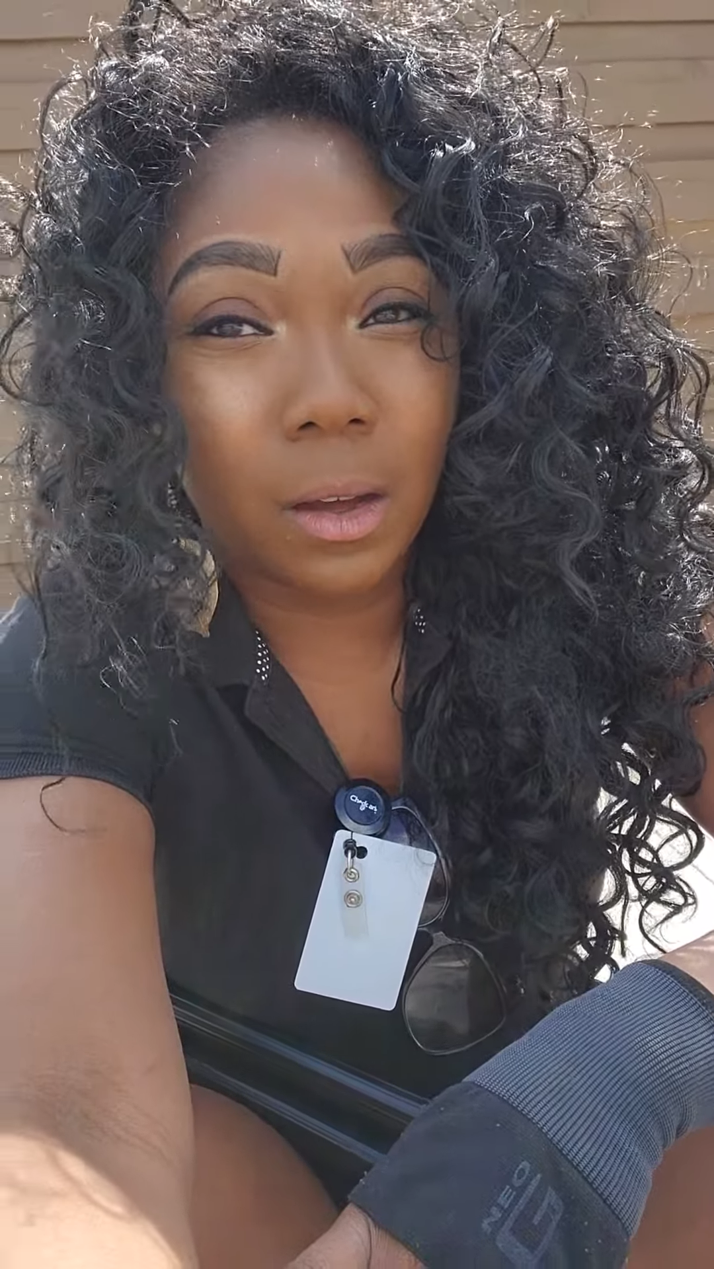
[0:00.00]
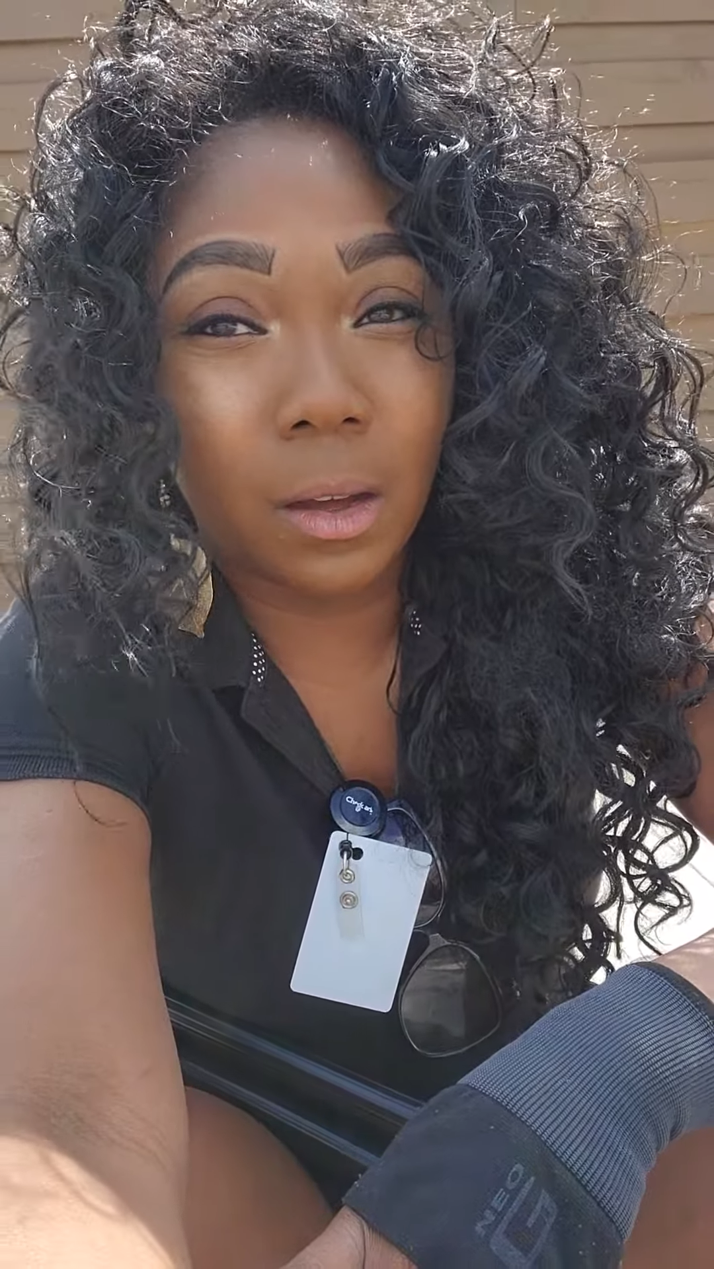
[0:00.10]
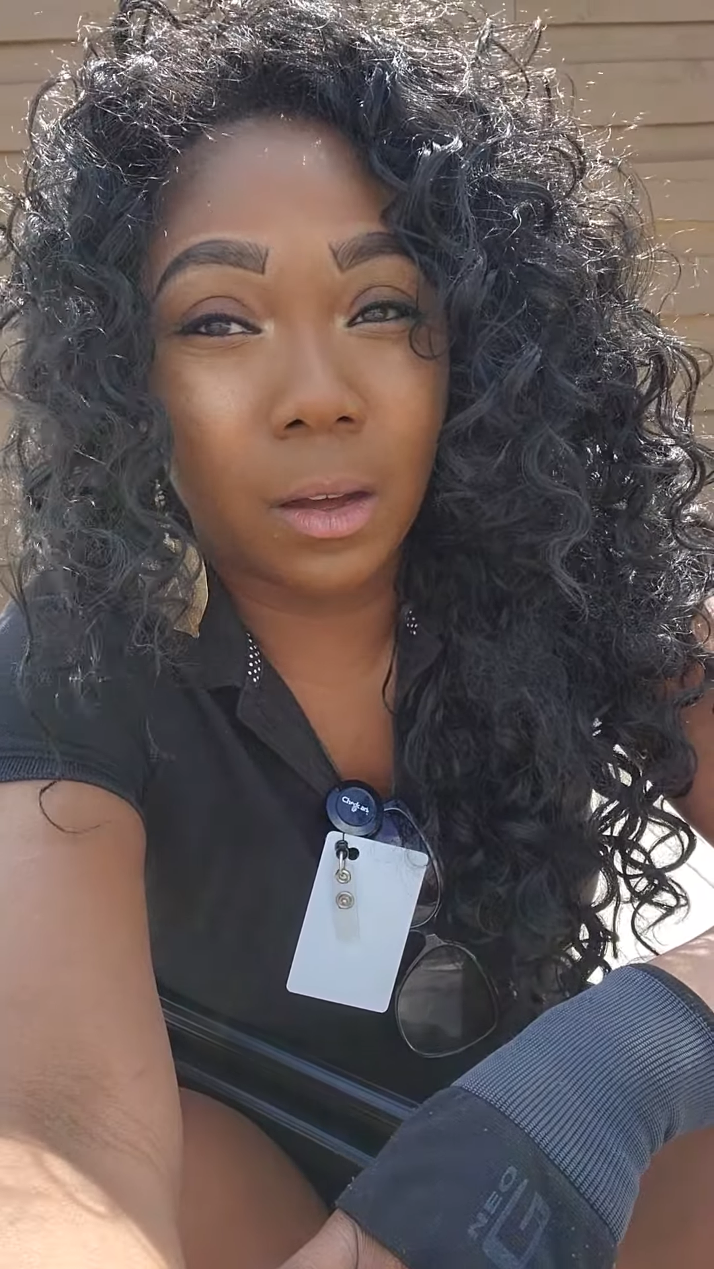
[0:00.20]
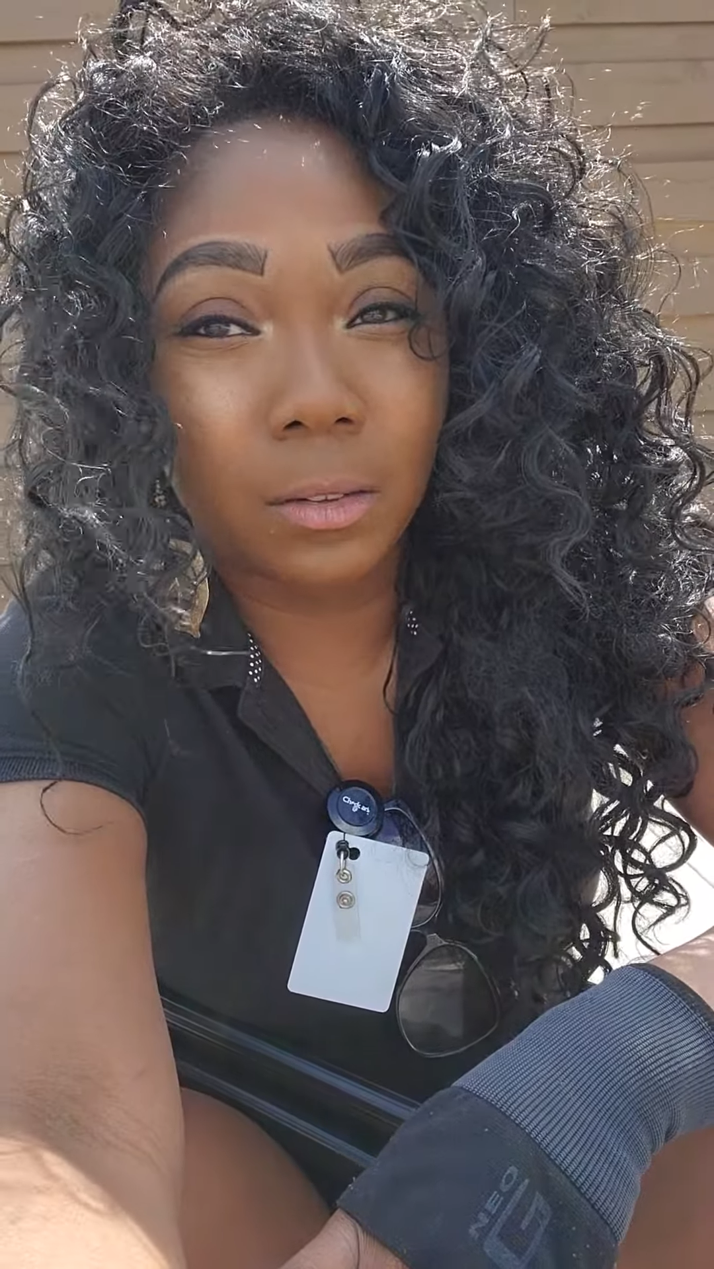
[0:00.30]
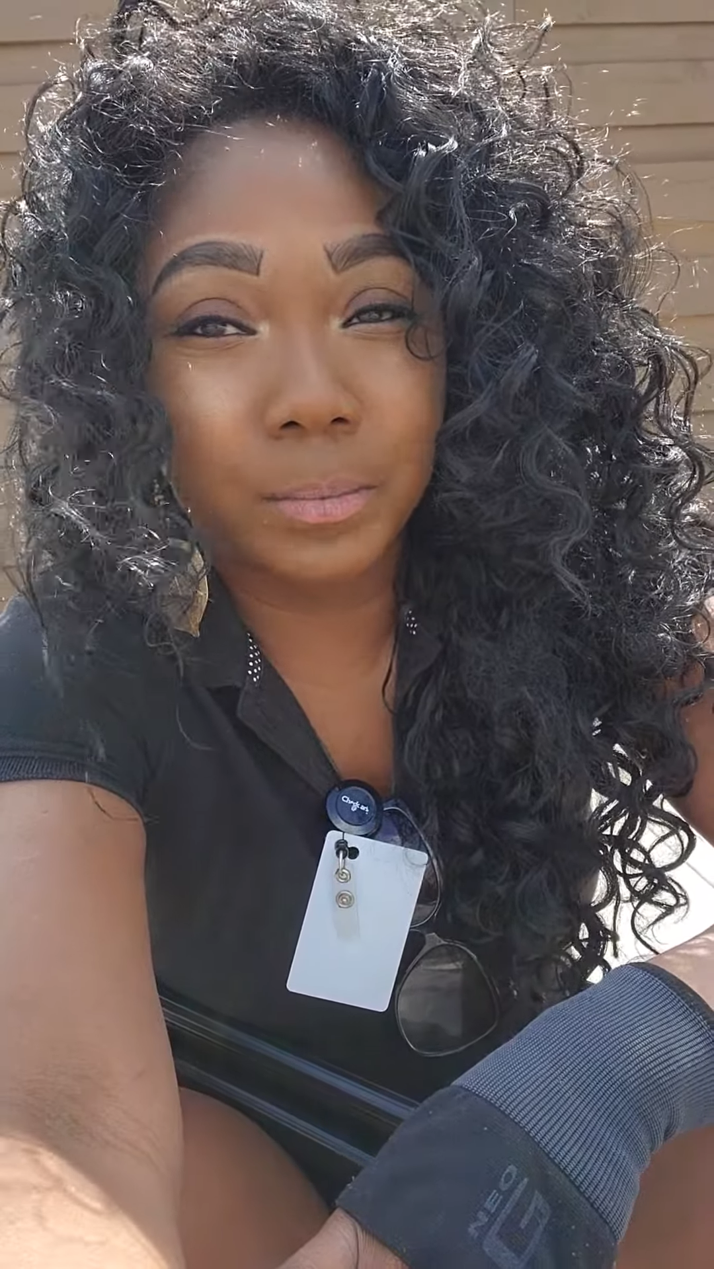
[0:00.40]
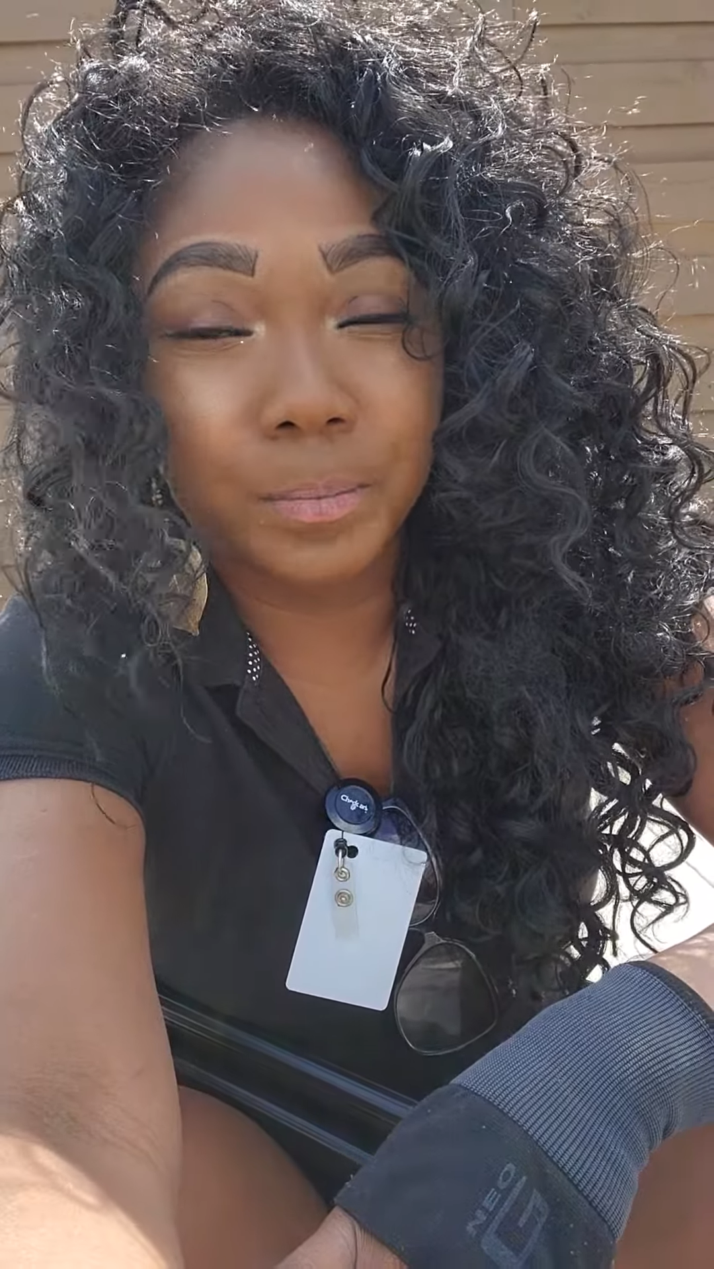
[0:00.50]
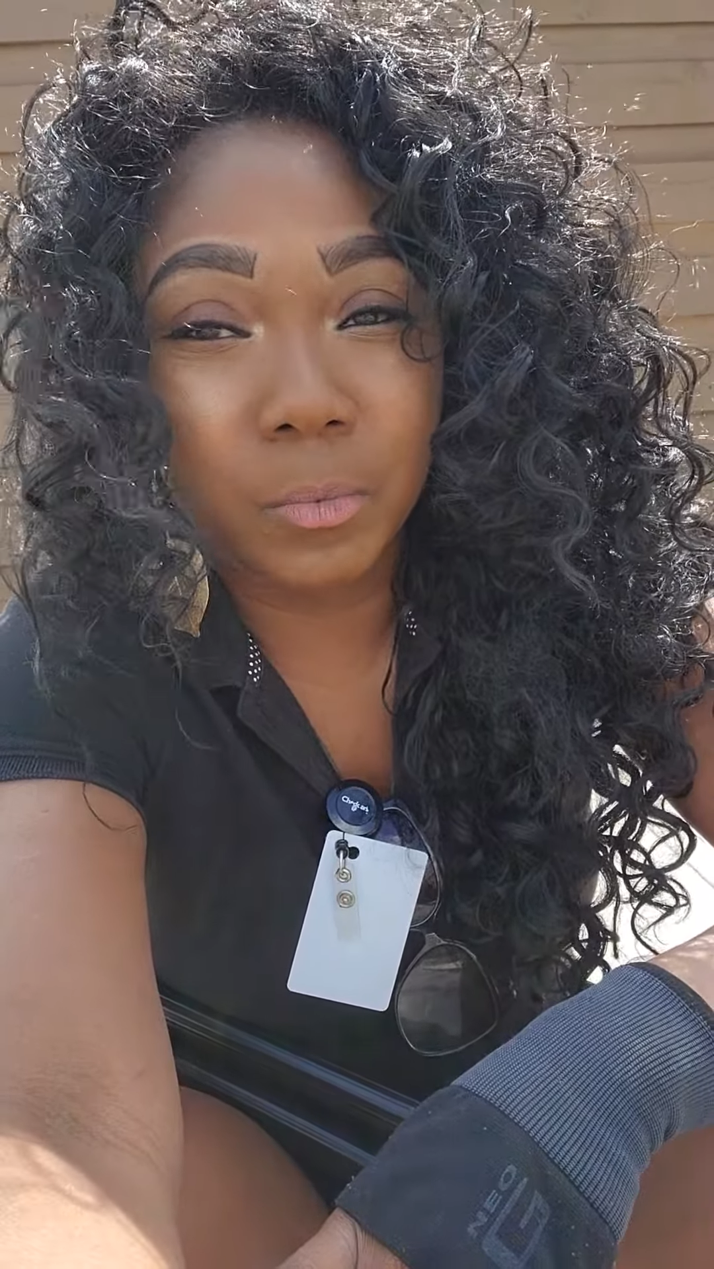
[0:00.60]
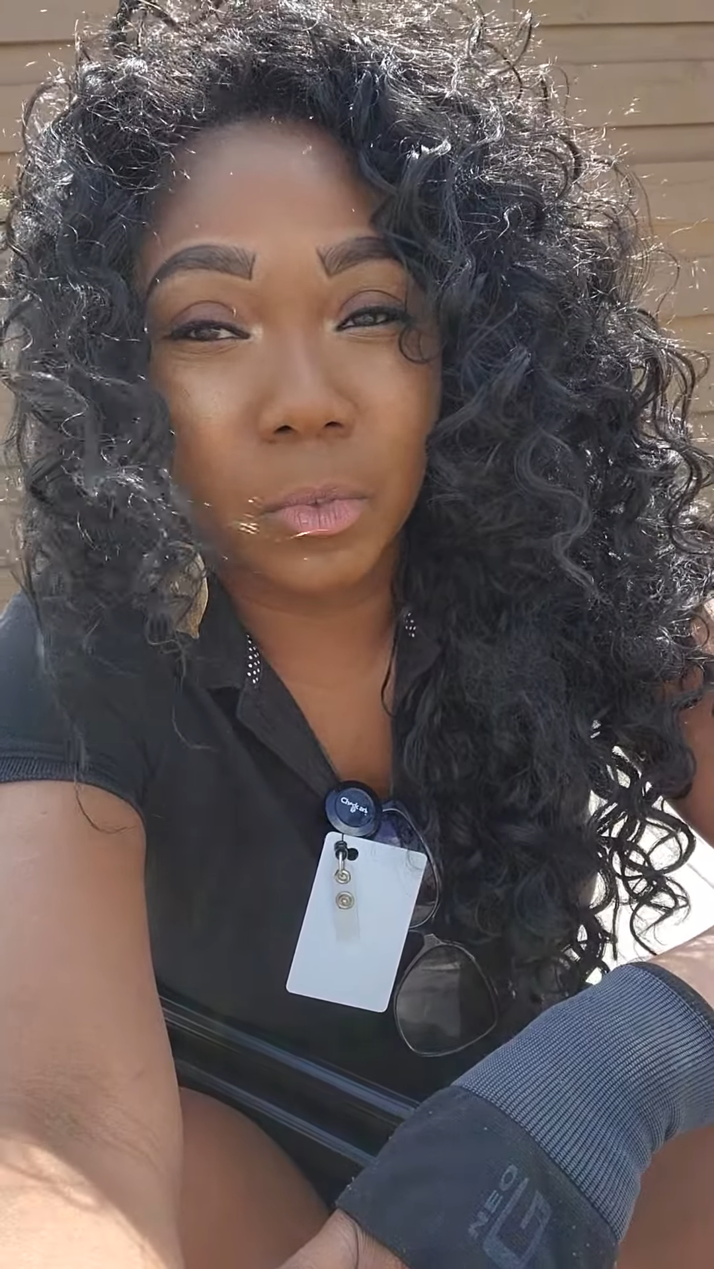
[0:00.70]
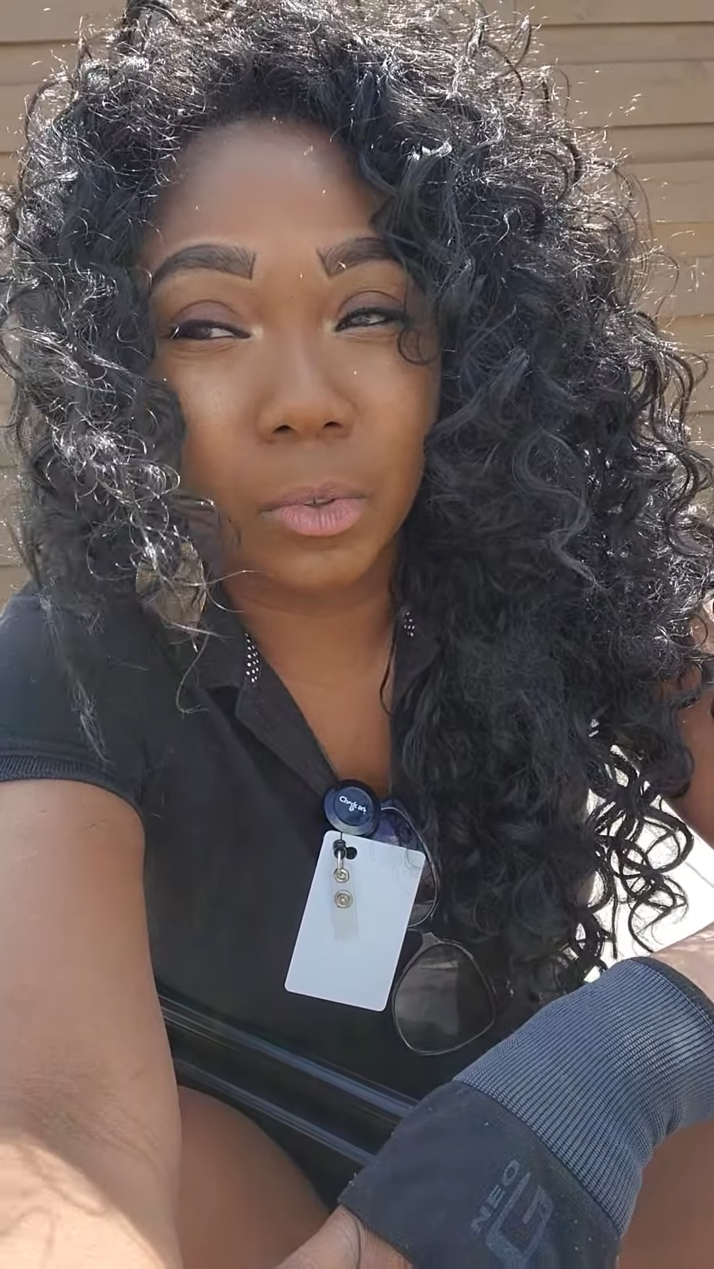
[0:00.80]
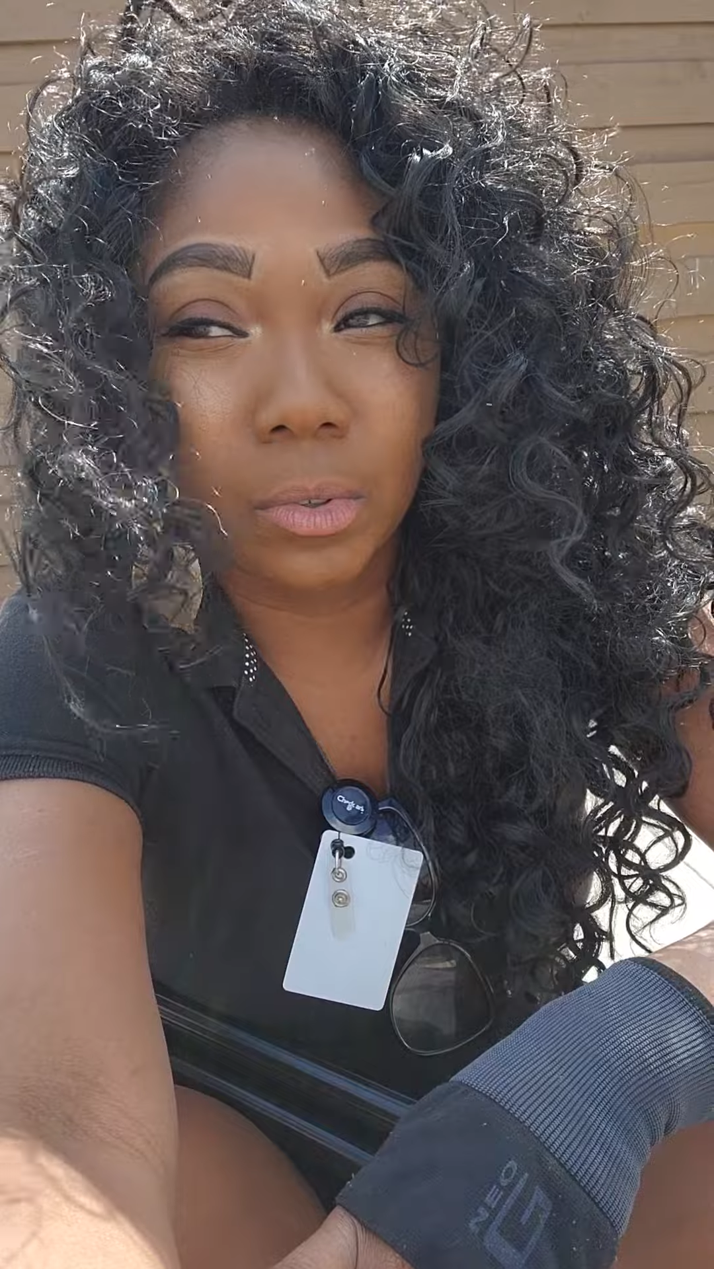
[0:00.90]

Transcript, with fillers: Um